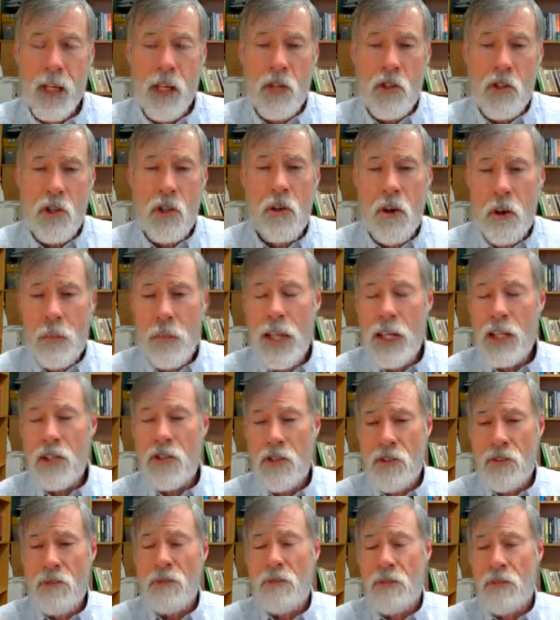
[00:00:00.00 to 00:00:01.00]
So, I mean,
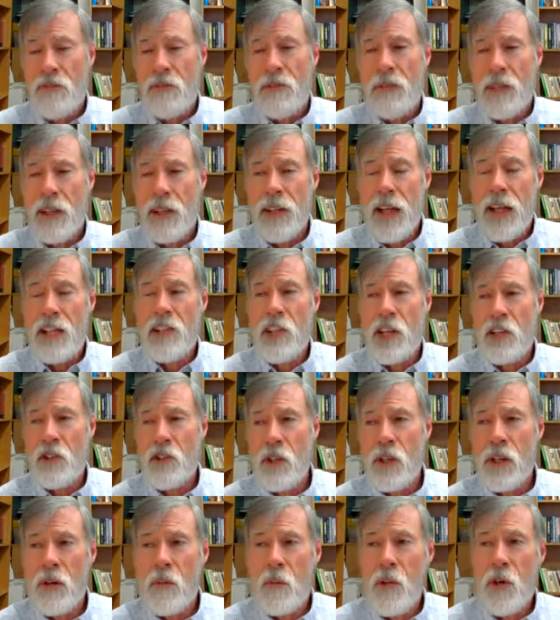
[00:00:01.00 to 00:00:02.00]
that's
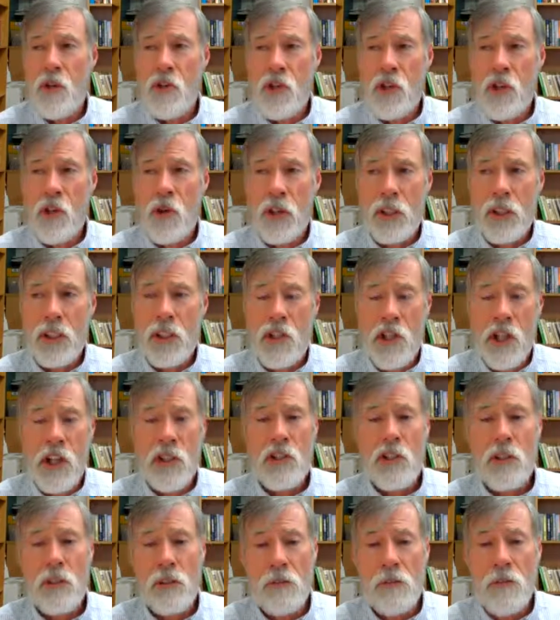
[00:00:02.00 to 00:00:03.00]
actually an emerging
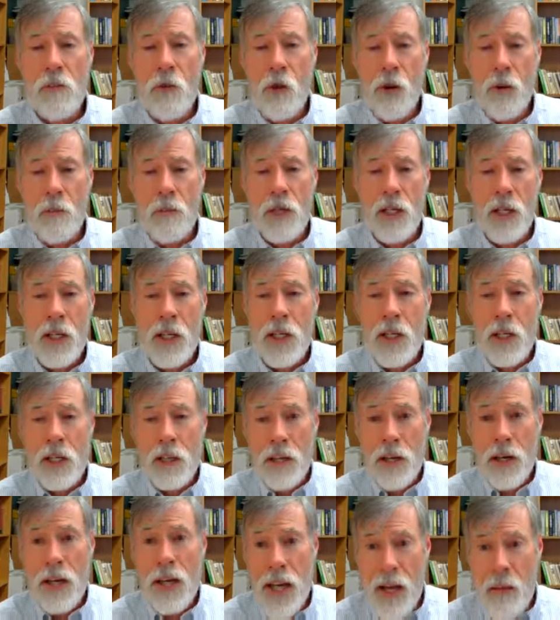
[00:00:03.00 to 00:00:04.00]
organizational form
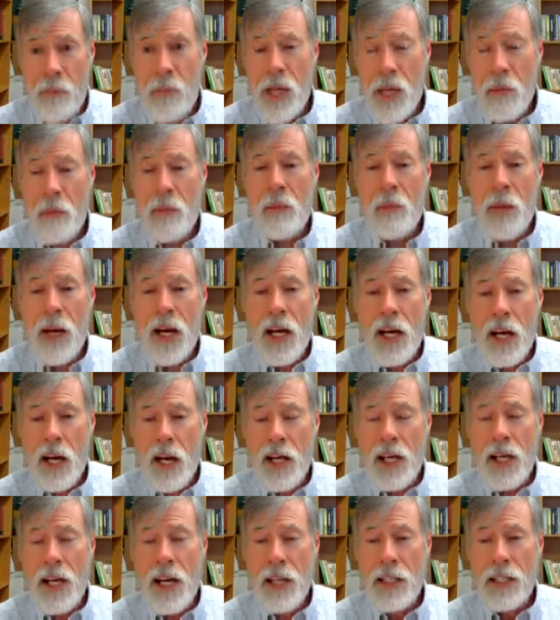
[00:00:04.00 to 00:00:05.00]
that I am keeping my
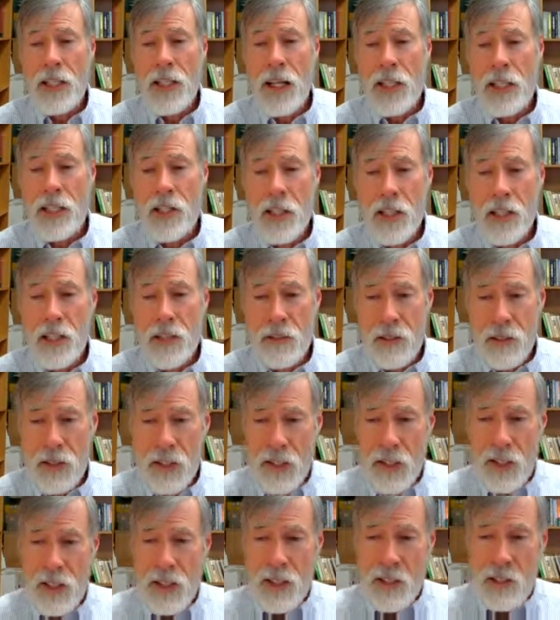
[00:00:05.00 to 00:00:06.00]
eye on.
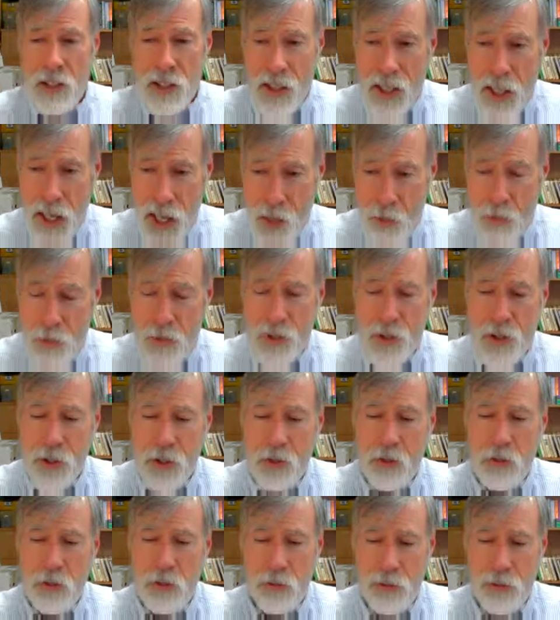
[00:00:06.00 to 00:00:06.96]
It helped to